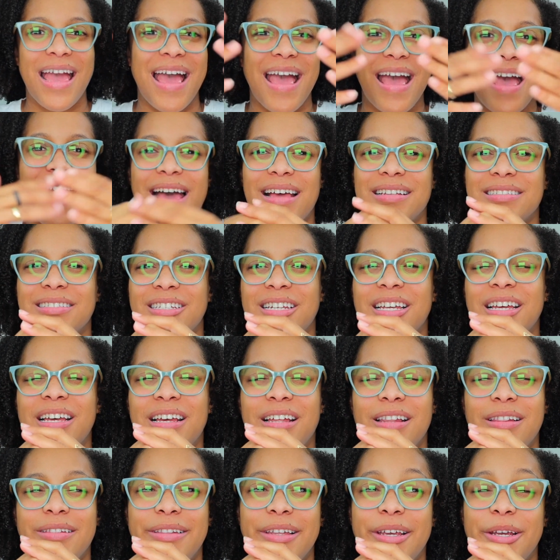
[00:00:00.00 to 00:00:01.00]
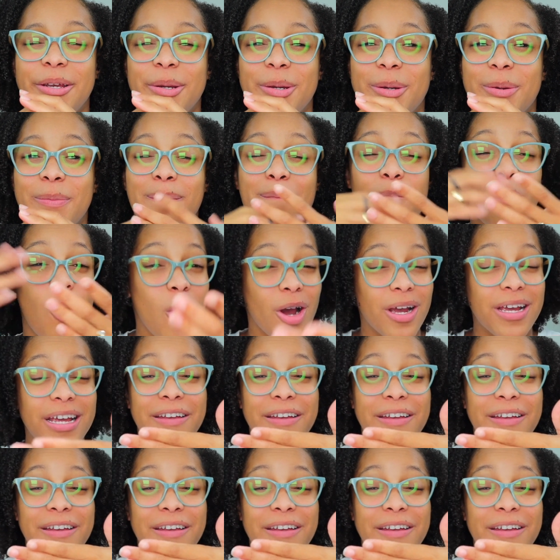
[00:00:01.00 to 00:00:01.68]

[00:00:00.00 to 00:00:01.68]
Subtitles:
and they're more